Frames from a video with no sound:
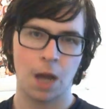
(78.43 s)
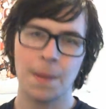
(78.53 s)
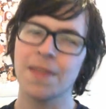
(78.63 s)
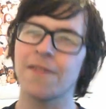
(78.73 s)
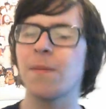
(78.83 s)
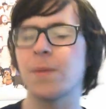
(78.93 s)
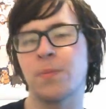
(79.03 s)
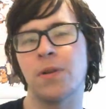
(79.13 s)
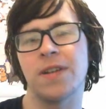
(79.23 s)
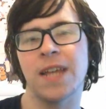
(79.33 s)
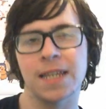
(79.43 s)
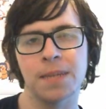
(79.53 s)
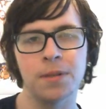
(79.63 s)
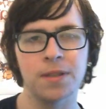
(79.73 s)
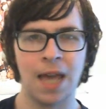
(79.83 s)
I mean, the film's
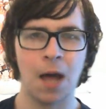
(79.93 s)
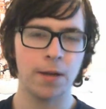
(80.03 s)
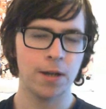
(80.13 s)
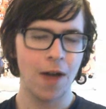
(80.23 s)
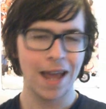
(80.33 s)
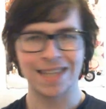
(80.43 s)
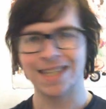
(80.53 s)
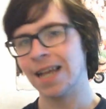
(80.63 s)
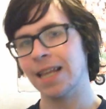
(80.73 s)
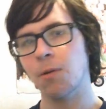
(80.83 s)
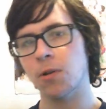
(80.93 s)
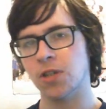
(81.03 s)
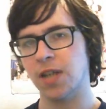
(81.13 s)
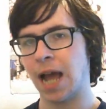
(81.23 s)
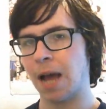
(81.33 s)
predictable as hell. You know exactly what's
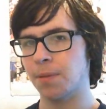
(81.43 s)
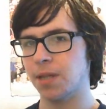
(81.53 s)
going to happen.